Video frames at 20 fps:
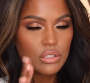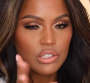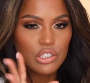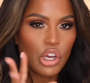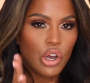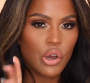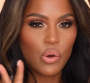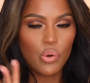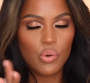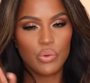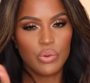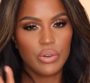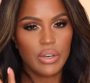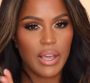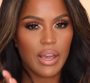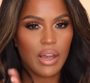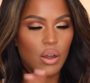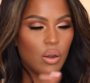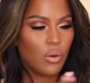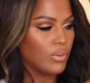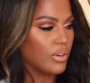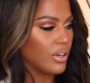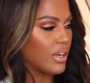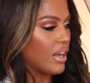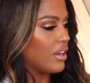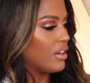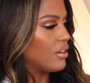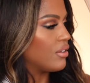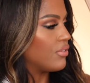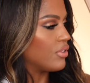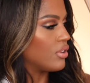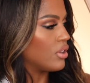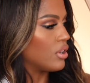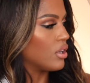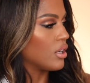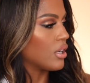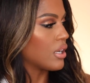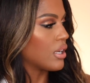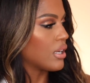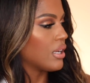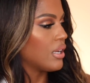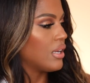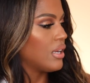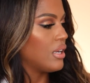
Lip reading: toned down kind of look.